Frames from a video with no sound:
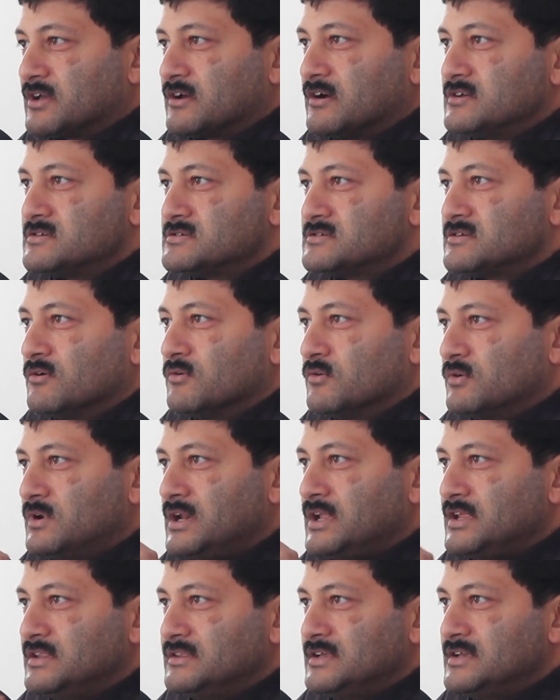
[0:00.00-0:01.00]
Because
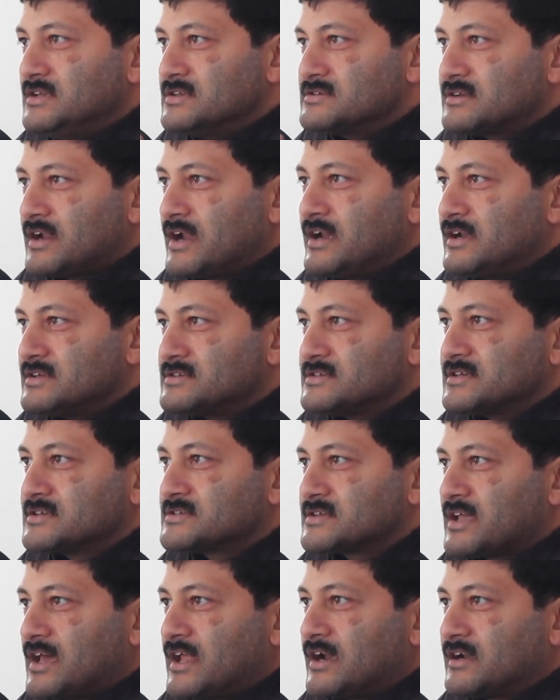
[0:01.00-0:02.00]
only these
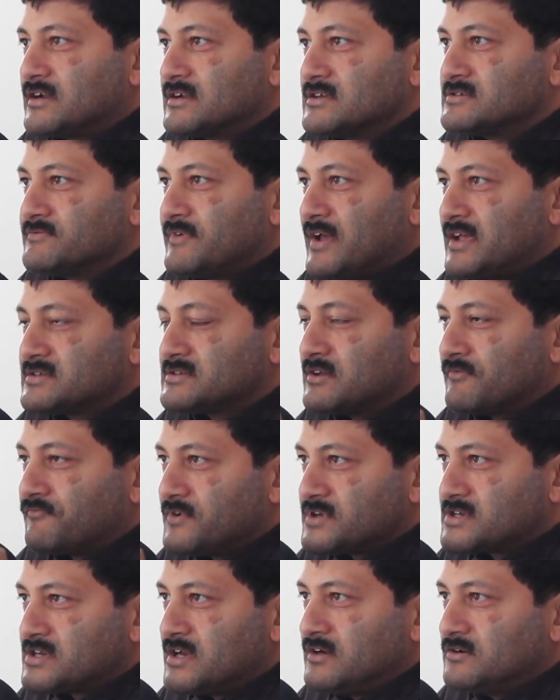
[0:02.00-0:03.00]
96 characters were
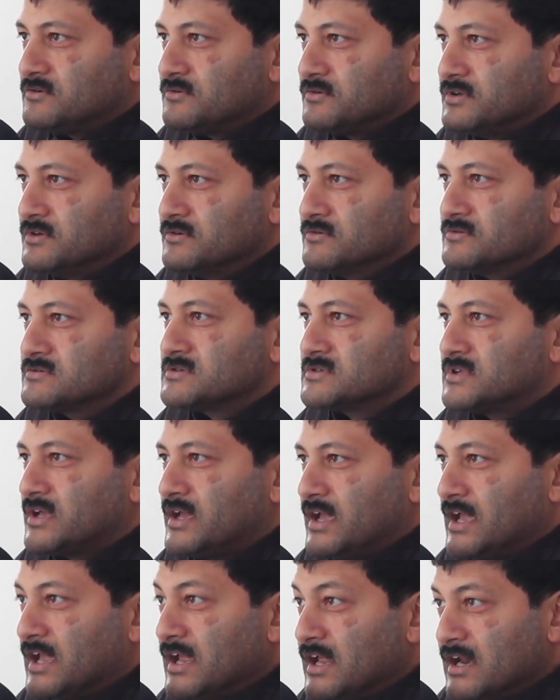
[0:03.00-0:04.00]
sufficient to use
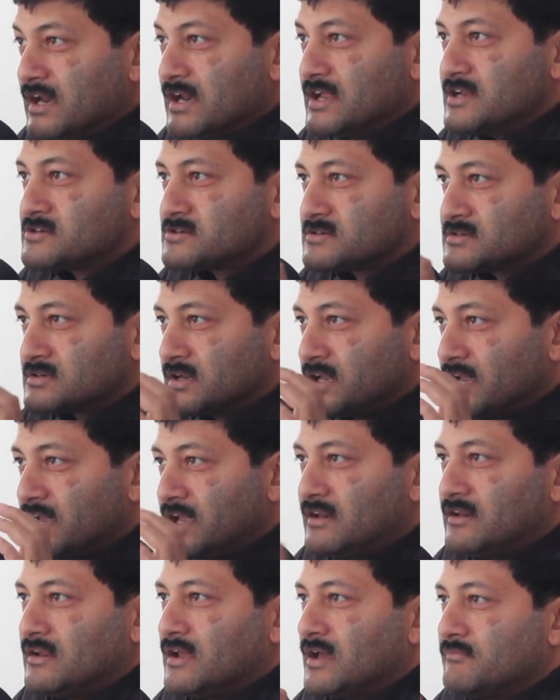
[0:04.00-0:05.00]
the English
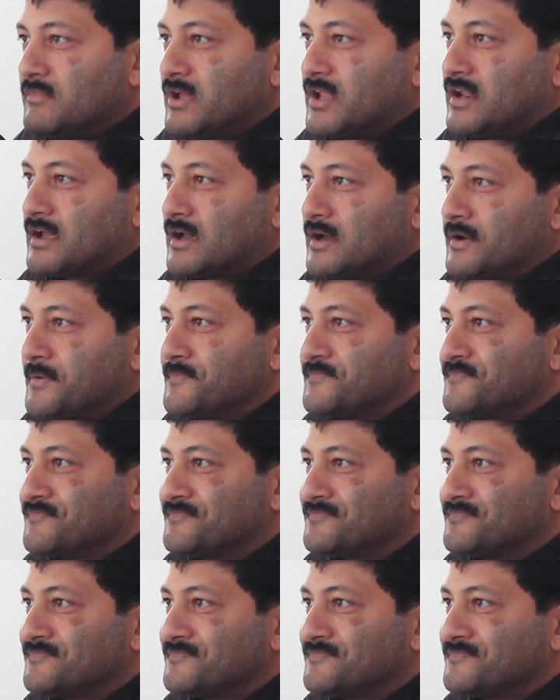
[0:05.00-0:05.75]
in America.